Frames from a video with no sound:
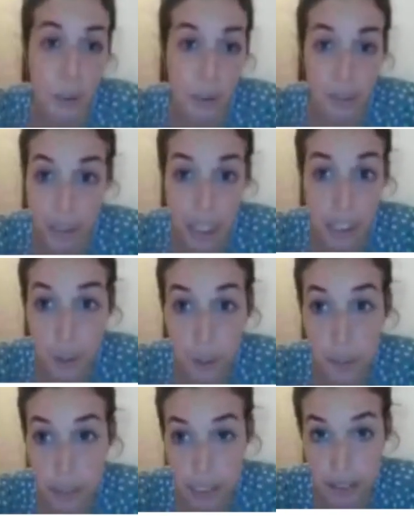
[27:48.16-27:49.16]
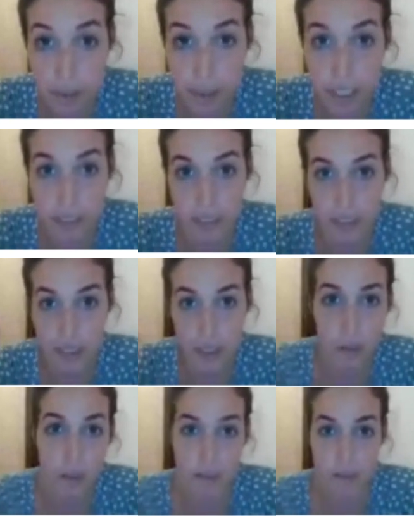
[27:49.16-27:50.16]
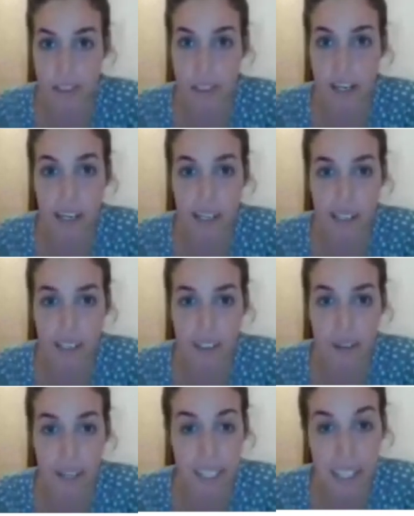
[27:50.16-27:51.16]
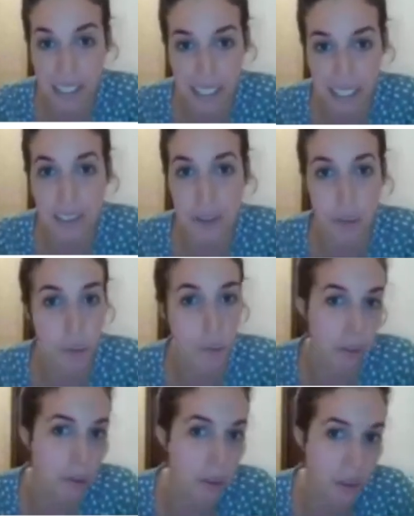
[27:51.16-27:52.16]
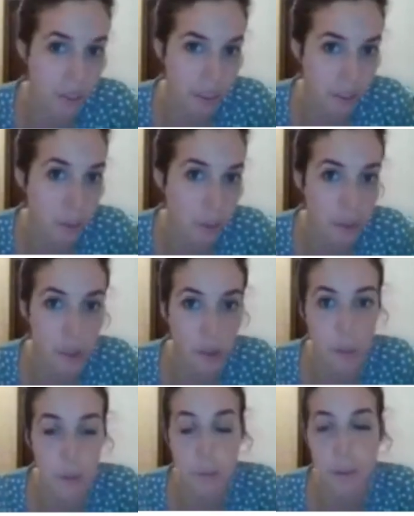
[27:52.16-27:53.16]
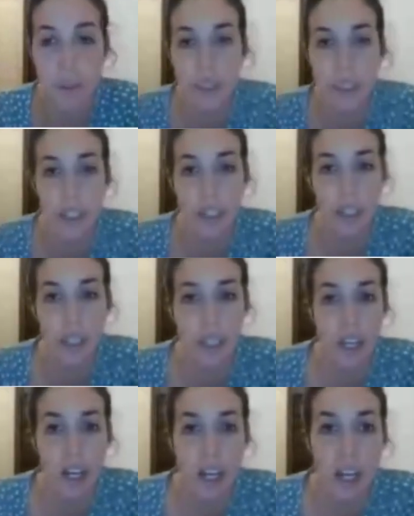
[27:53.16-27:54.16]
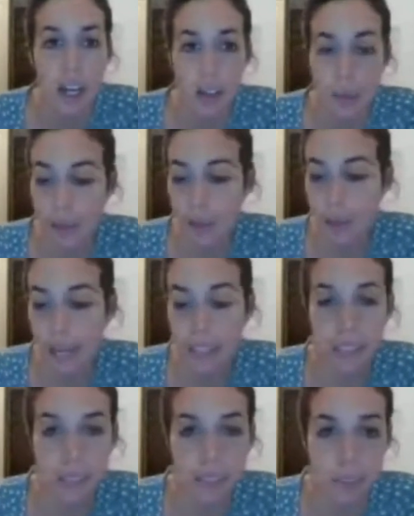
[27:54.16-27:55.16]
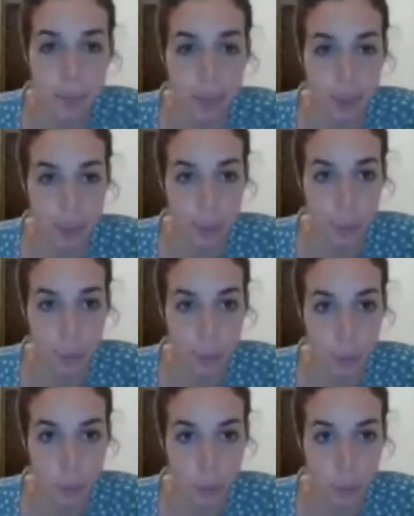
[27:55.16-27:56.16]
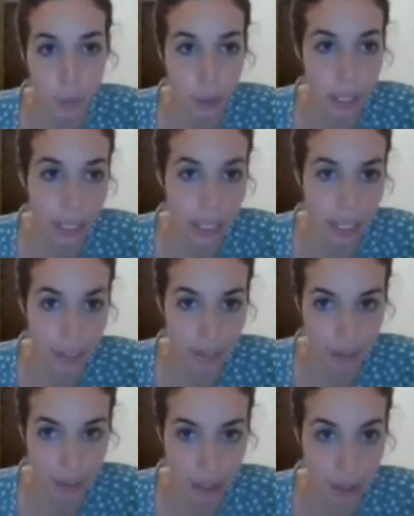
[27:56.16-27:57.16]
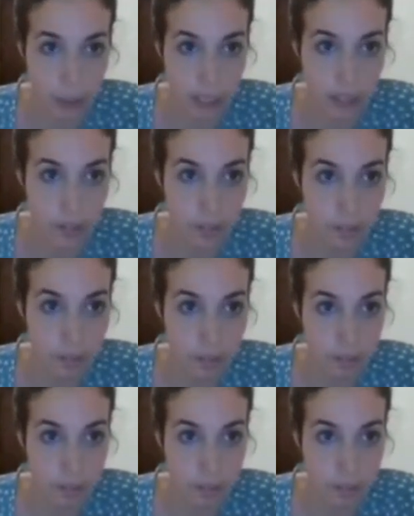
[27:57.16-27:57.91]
So if this group is infinite, so if it's not a finite cyclic group or the trivial group, then we have the following.